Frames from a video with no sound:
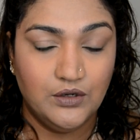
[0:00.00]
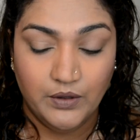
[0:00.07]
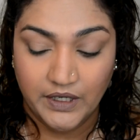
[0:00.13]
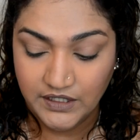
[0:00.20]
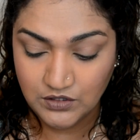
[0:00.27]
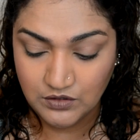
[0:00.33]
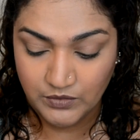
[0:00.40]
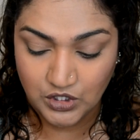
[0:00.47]

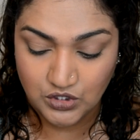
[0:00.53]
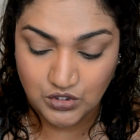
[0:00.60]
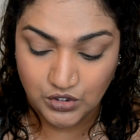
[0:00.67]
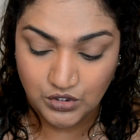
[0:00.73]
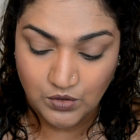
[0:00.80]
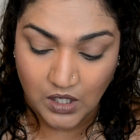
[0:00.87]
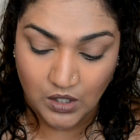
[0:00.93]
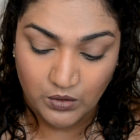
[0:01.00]
quick, so make sure
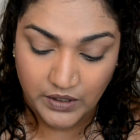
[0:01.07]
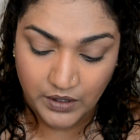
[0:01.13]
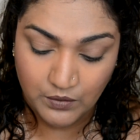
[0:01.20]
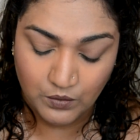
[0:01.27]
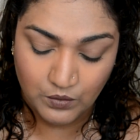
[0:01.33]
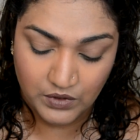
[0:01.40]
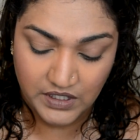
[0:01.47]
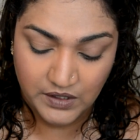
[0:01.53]
you are
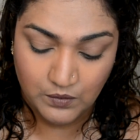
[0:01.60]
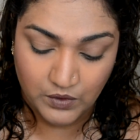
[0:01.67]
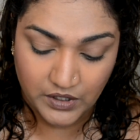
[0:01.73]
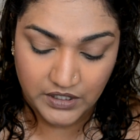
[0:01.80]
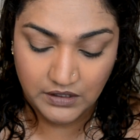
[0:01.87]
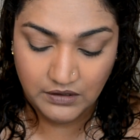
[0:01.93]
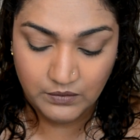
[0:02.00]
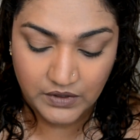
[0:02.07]
quickly
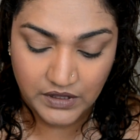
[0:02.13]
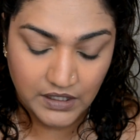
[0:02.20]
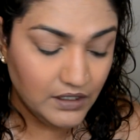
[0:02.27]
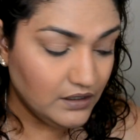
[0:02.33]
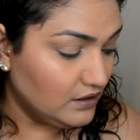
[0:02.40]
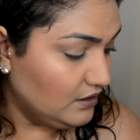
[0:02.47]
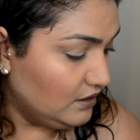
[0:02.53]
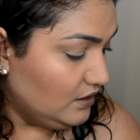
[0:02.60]
working with
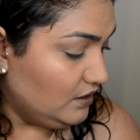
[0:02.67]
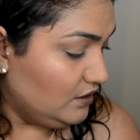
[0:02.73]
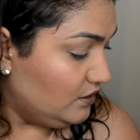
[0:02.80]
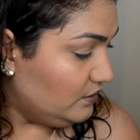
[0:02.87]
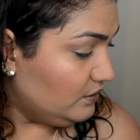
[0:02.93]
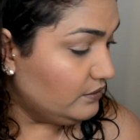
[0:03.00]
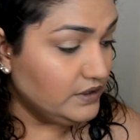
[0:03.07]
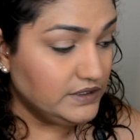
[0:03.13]
it.
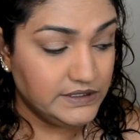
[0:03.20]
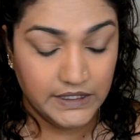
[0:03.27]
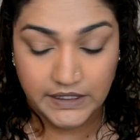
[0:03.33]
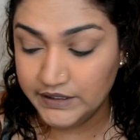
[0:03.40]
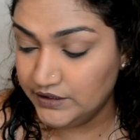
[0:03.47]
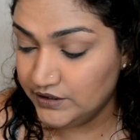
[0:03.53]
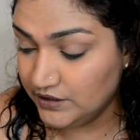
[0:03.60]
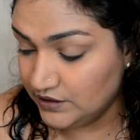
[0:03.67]
Or else,
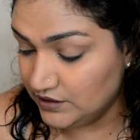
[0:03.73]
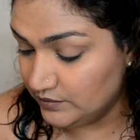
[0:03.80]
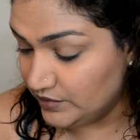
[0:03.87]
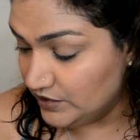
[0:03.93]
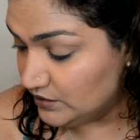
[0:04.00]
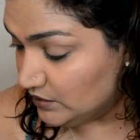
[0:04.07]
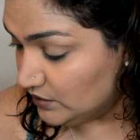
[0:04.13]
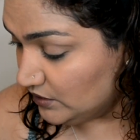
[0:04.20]
honey, you're gonna
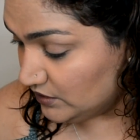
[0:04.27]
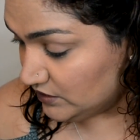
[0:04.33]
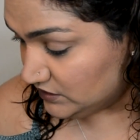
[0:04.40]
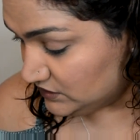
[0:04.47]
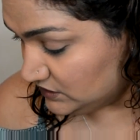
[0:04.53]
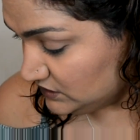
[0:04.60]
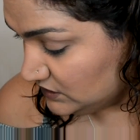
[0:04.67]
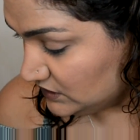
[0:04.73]
be
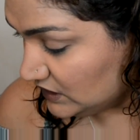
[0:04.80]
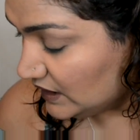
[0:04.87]
lost.